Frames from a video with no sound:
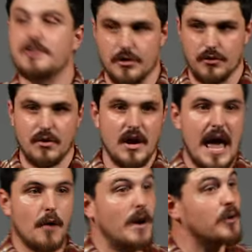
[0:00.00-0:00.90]
do?
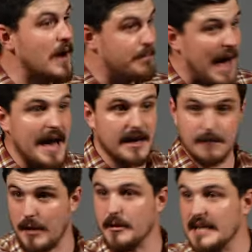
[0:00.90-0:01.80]
Where do I pay?
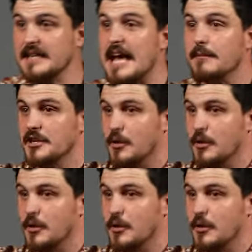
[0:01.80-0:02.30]
Maybe like Naaman,